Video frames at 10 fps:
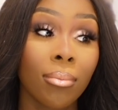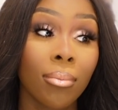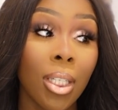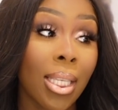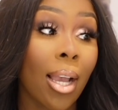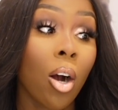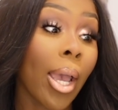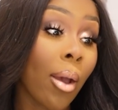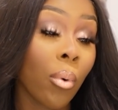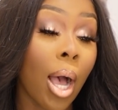He's like,
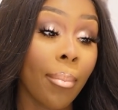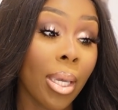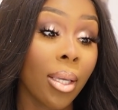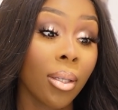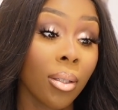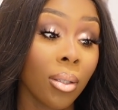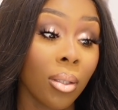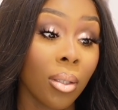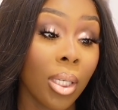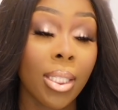okay, well, he
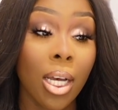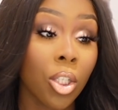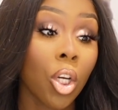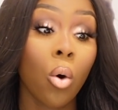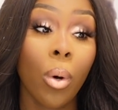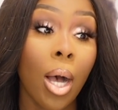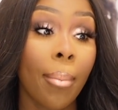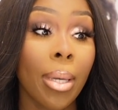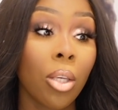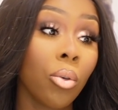tells Joe,
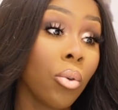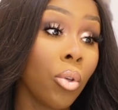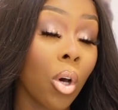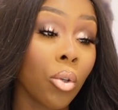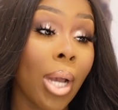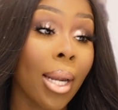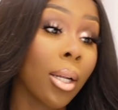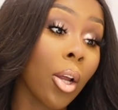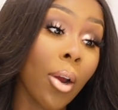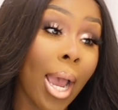well, you gotta
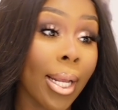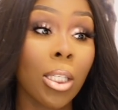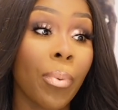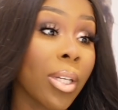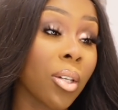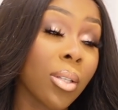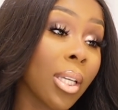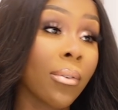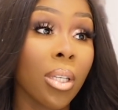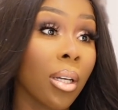learn how to express
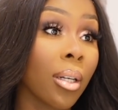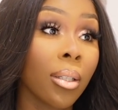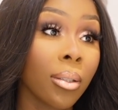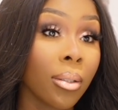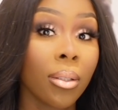yourself to her.